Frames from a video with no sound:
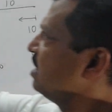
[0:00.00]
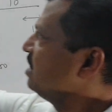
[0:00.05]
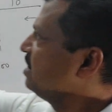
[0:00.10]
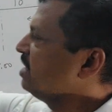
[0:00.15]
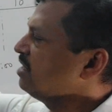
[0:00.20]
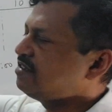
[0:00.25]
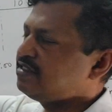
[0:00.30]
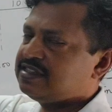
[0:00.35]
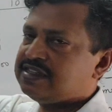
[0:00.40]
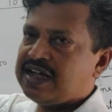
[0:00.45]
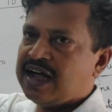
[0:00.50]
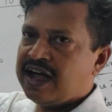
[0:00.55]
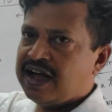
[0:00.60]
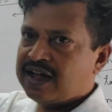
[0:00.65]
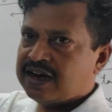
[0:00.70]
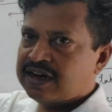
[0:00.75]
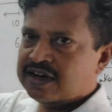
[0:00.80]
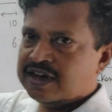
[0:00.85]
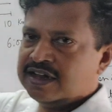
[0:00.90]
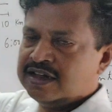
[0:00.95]
this
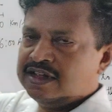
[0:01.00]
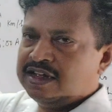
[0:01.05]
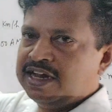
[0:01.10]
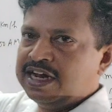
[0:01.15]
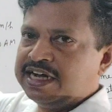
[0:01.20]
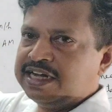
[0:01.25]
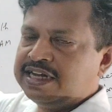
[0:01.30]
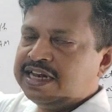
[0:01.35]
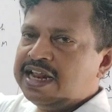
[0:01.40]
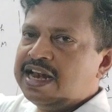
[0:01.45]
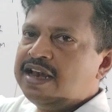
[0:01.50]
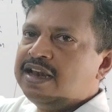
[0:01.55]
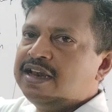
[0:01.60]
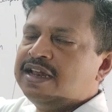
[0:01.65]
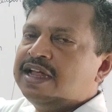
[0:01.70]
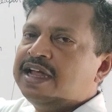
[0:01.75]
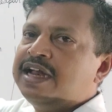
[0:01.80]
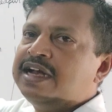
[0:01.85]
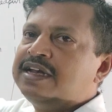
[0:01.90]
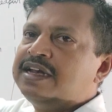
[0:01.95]
car till
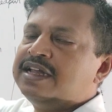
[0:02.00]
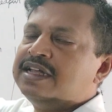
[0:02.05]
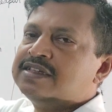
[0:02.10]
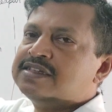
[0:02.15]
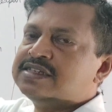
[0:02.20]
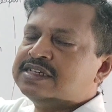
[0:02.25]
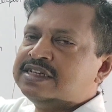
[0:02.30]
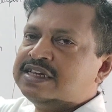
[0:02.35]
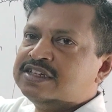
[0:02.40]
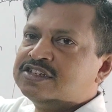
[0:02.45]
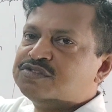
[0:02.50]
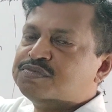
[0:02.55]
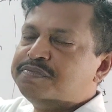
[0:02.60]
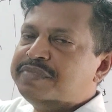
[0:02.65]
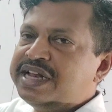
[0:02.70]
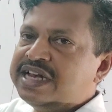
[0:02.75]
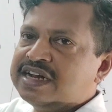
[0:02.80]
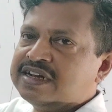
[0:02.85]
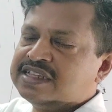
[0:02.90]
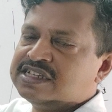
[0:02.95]
it is
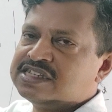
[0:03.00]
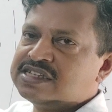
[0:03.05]
met at the